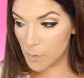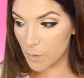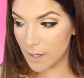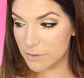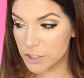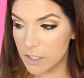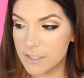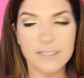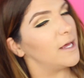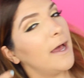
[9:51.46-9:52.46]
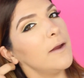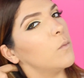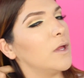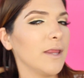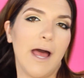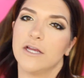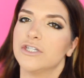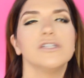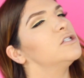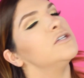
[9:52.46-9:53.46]
When I was trying to decide what
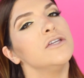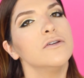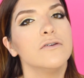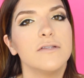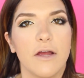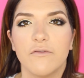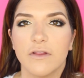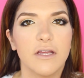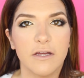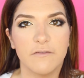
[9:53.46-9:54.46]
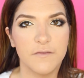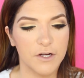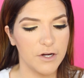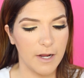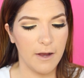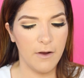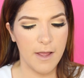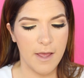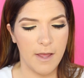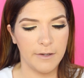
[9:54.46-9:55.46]
lashes to use, I really couldn't figure it
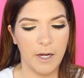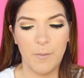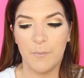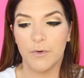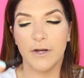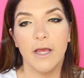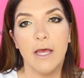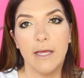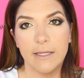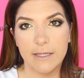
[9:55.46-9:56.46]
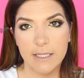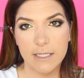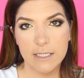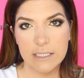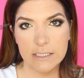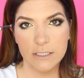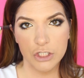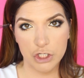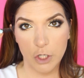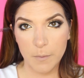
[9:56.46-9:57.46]
out, and I remembered these
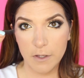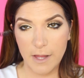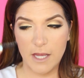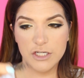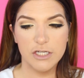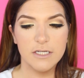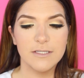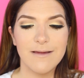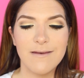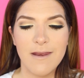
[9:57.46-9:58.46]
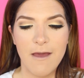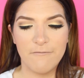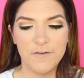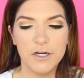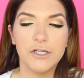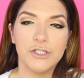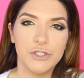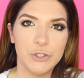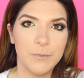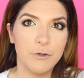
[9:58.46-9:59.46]
sugar pill lashes never
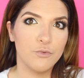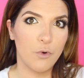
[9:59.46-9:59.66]
do me